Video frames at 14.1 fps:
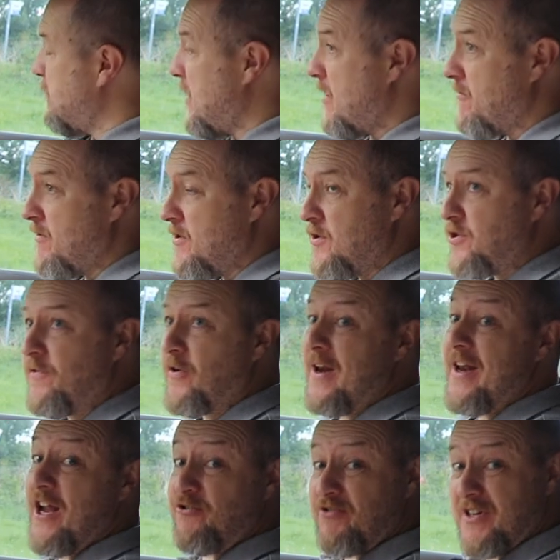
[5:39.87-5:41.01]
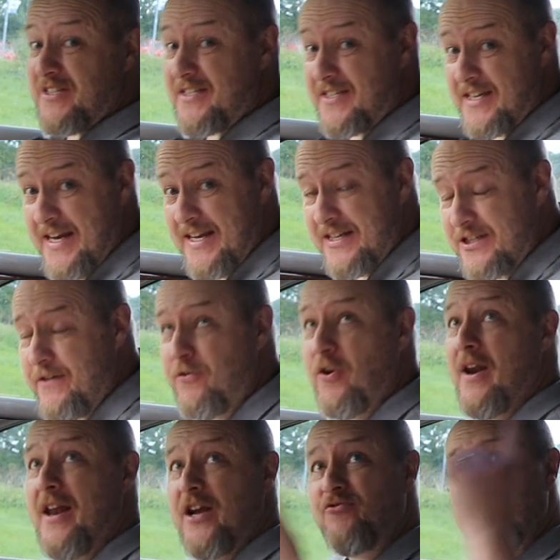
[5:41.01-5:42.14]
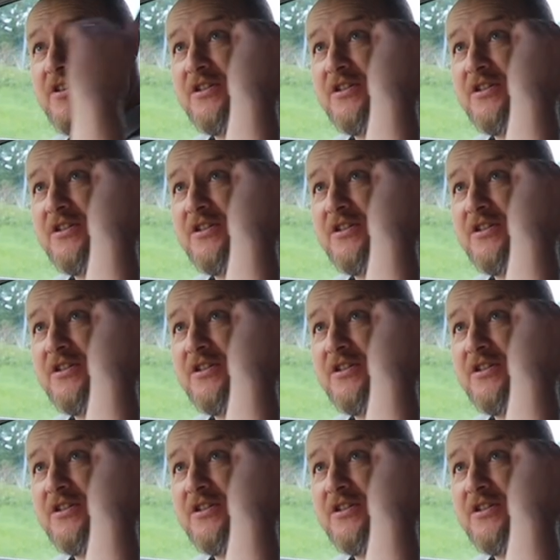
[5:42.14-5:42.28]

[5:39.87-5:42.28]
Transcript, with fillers: mirrors, you've got electric seats, you've got electric